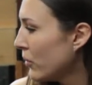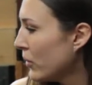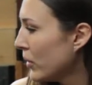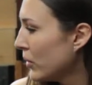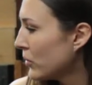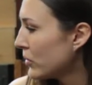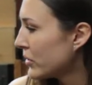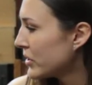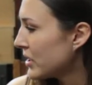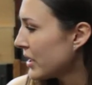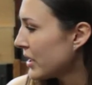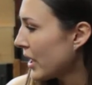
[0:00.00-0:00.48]
We
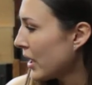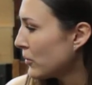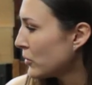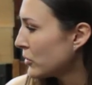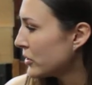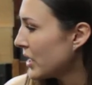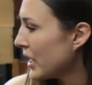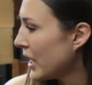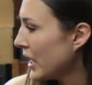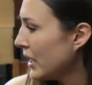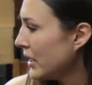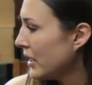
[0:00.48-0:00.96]
will
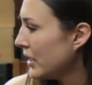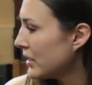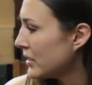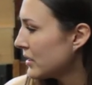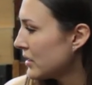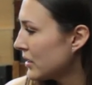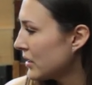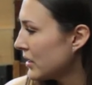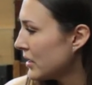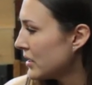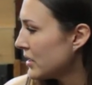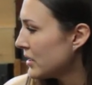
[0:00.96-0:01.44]

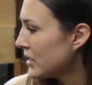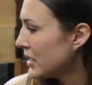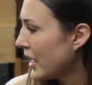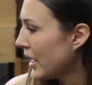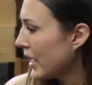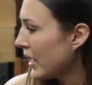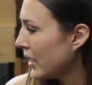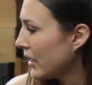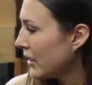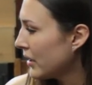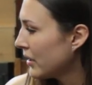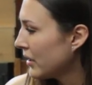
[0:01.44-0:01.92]
simultaneously
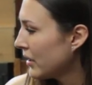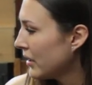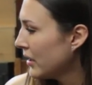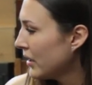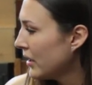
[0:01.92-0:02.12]
take